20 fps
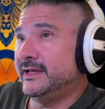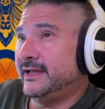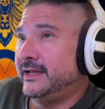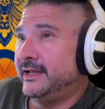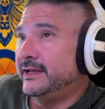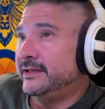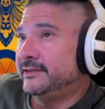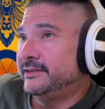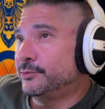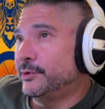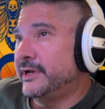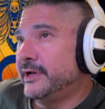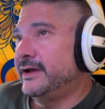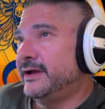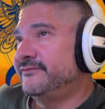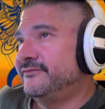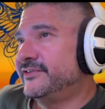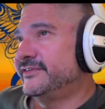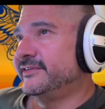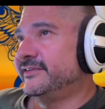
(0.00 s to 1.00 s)
And the
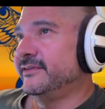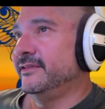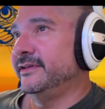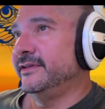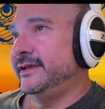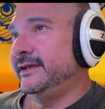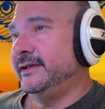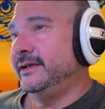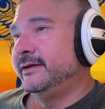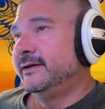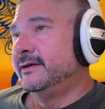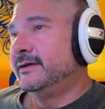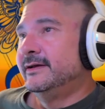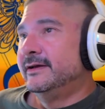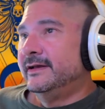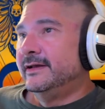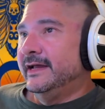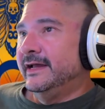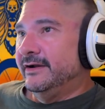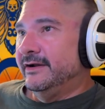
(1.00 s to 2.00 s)
rehab facility,
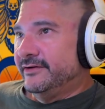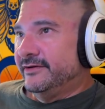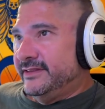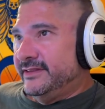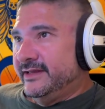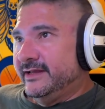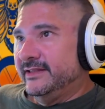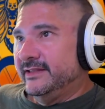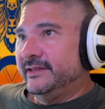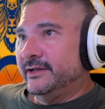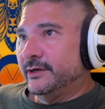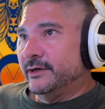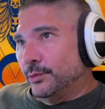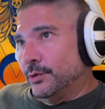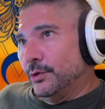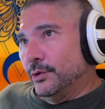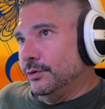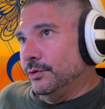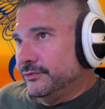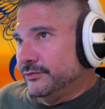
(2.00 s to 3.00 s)
everything in there
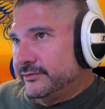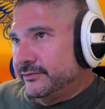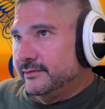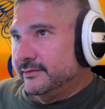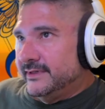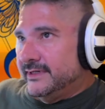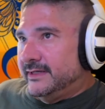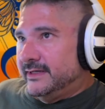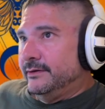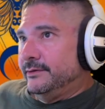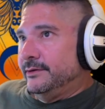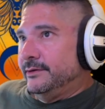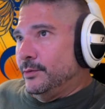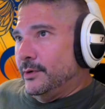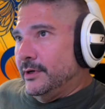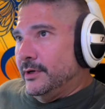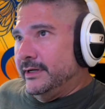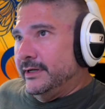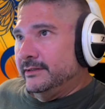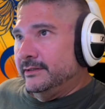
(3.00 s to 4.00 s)
rolls. I don't know
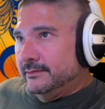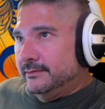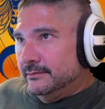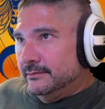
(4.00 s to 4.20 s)
why.